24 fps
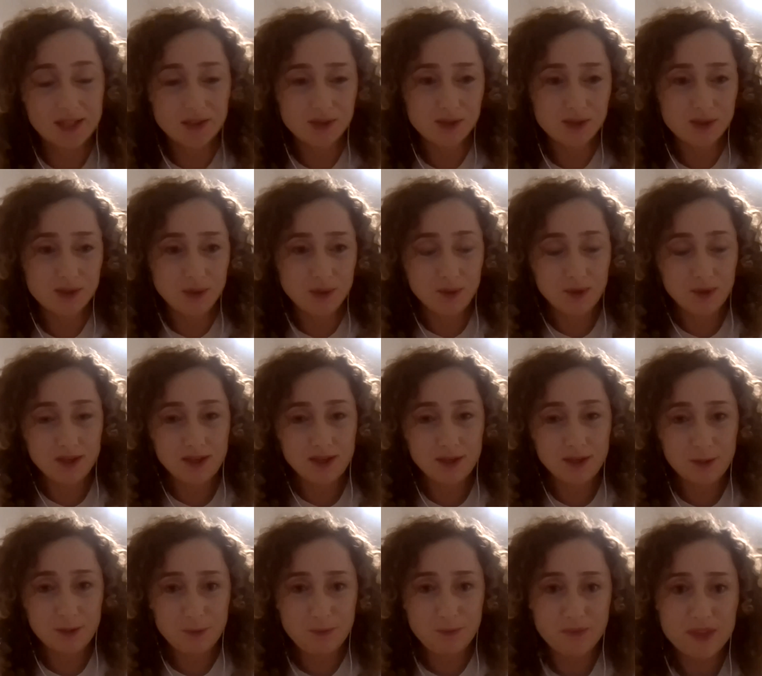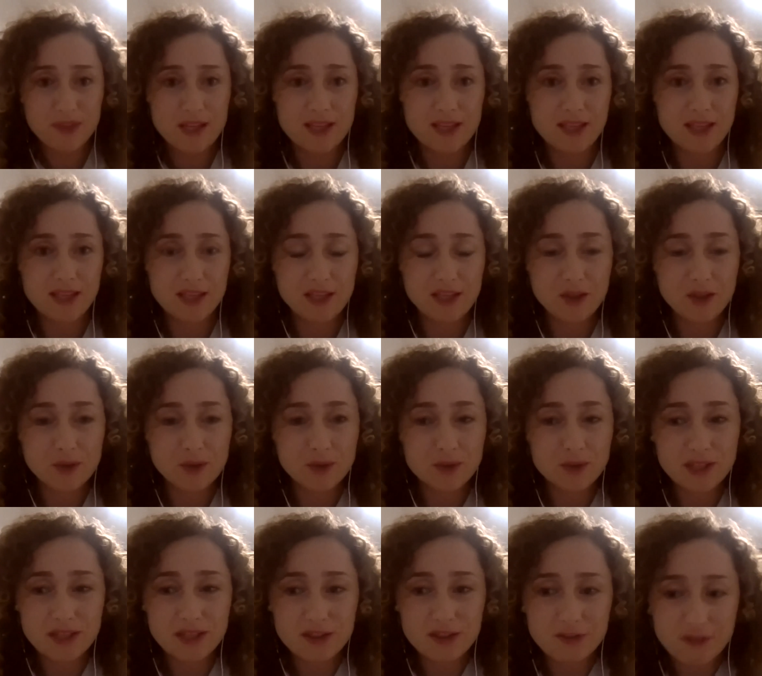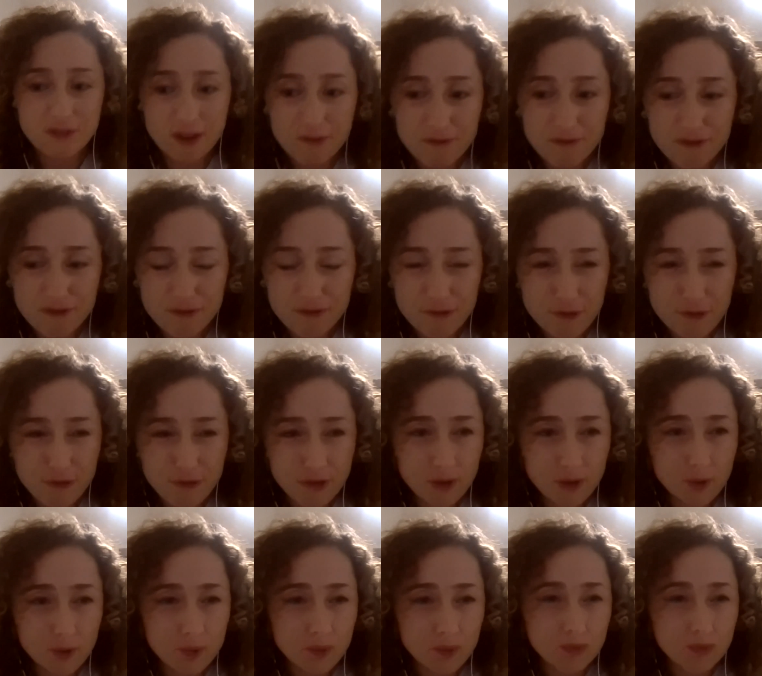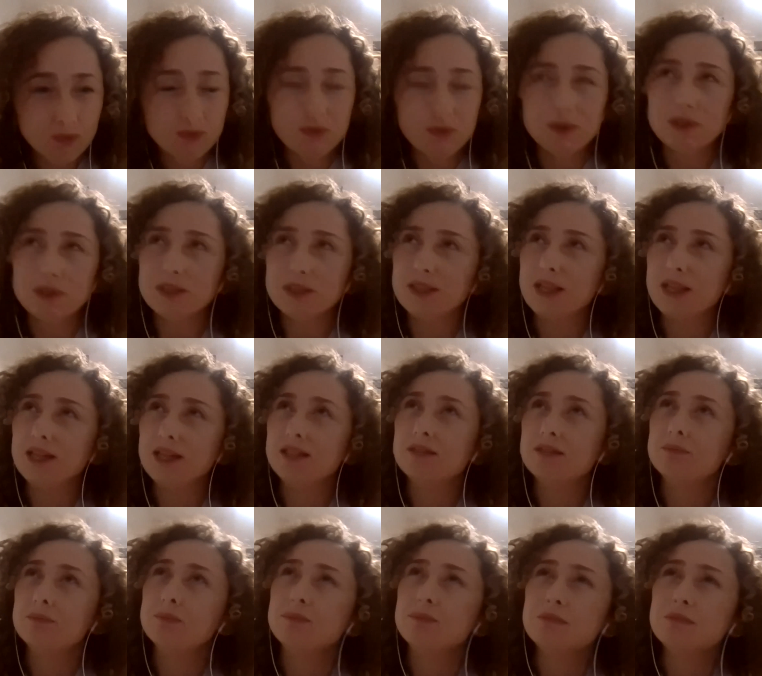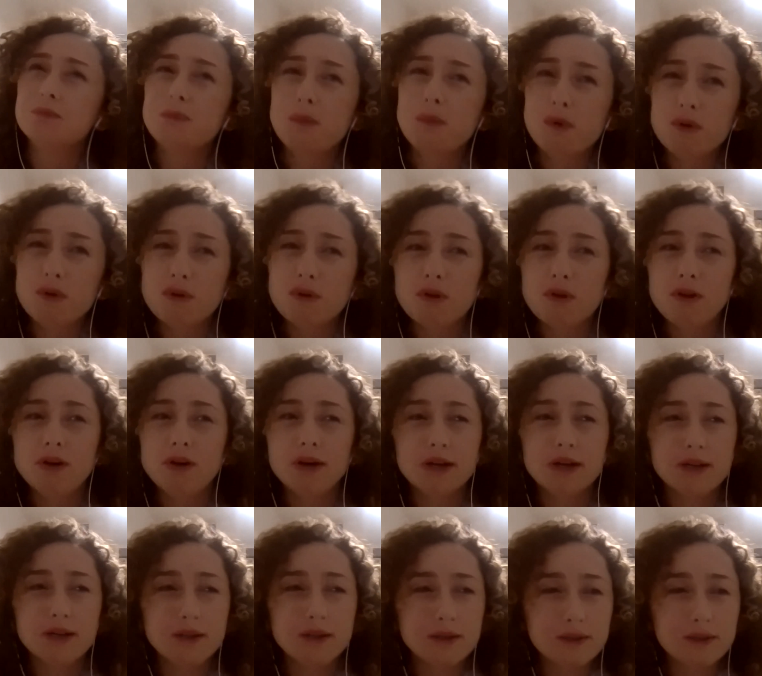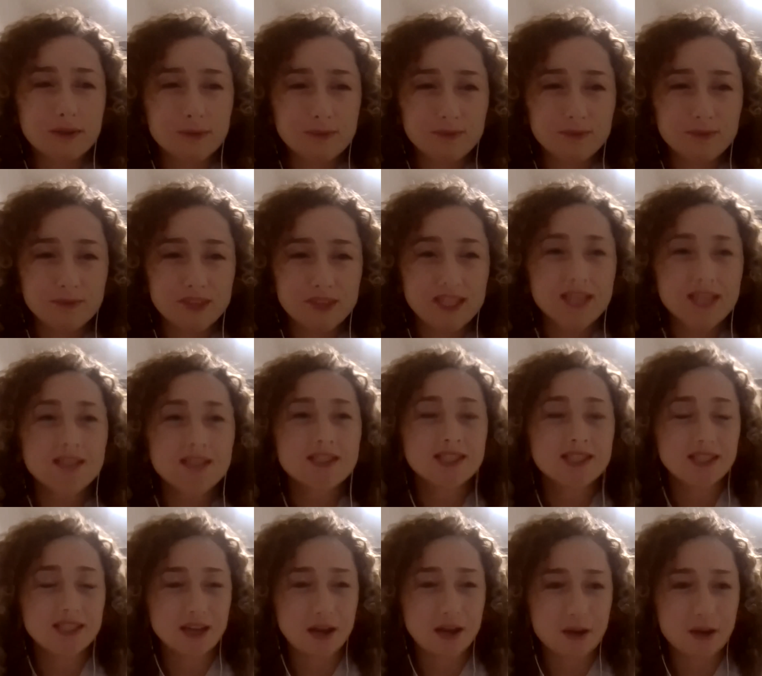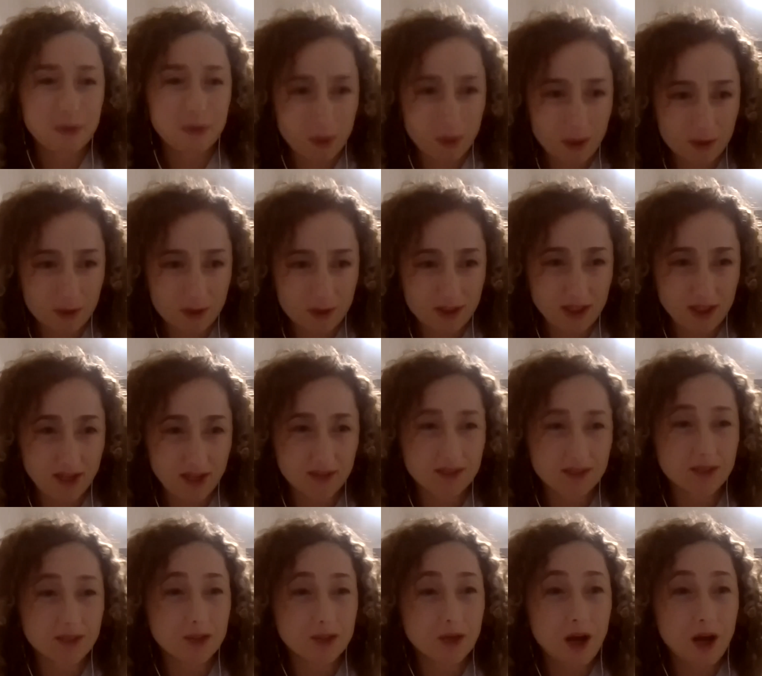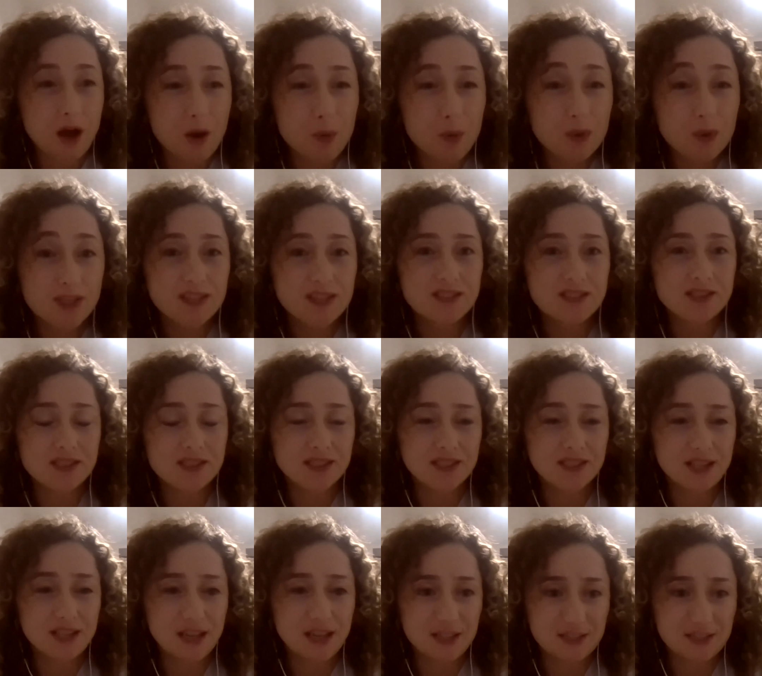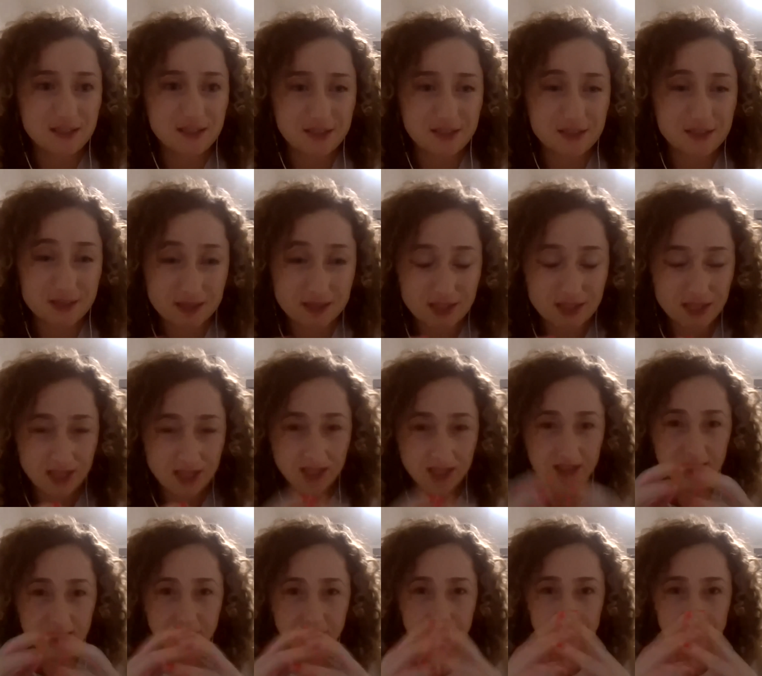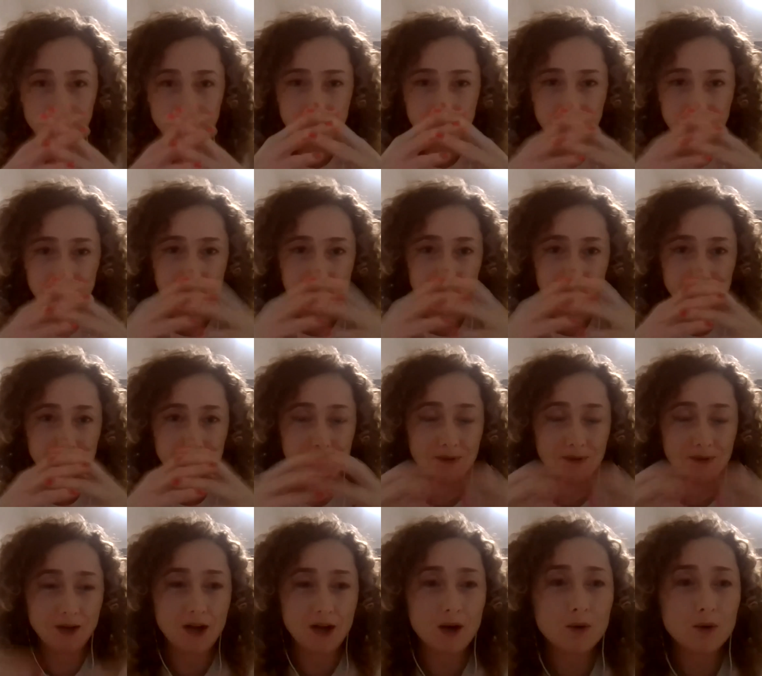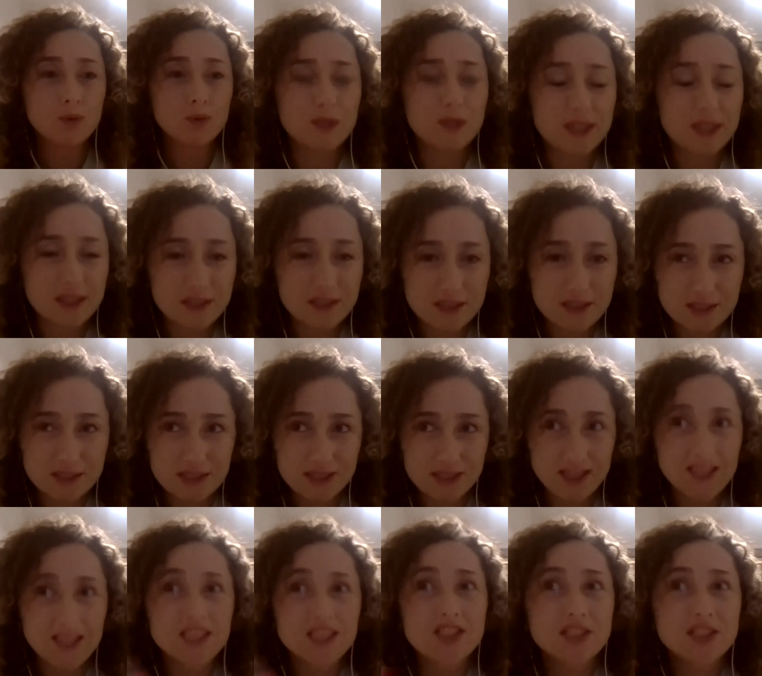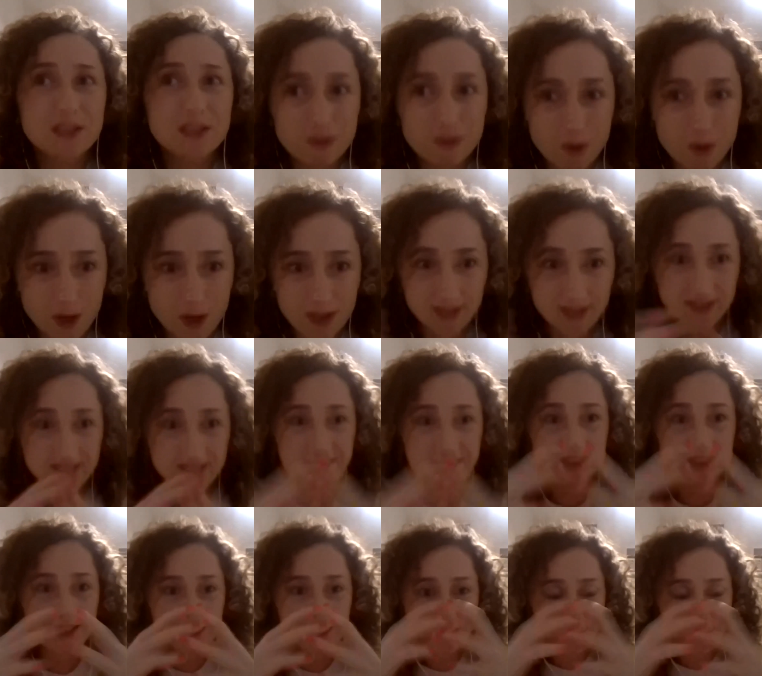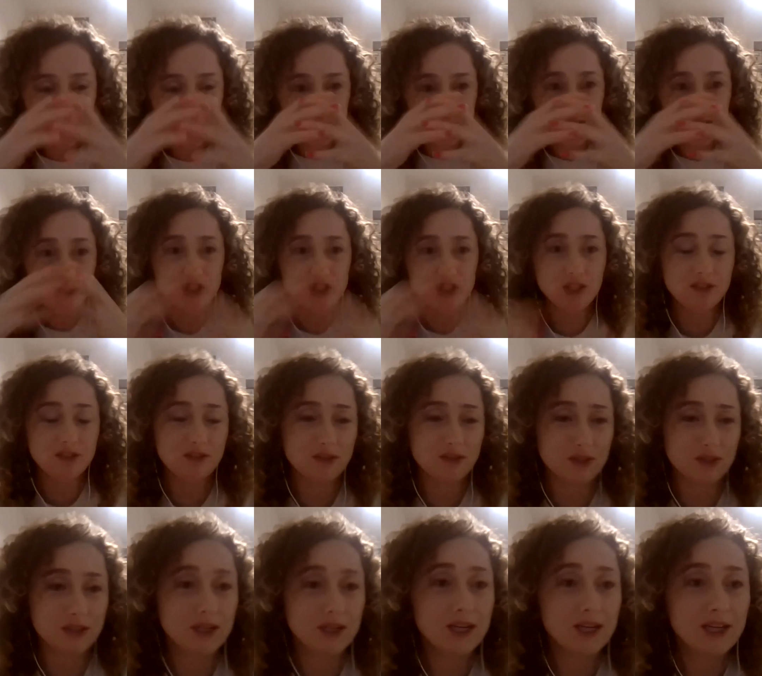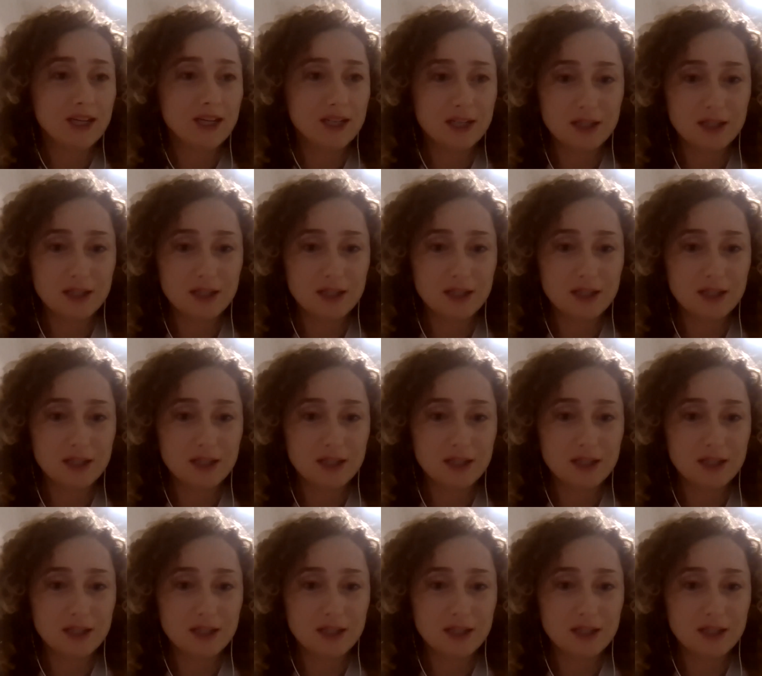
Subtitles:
So can you give a few like more insight about that, how it is connected, like how it is intertwined into each other?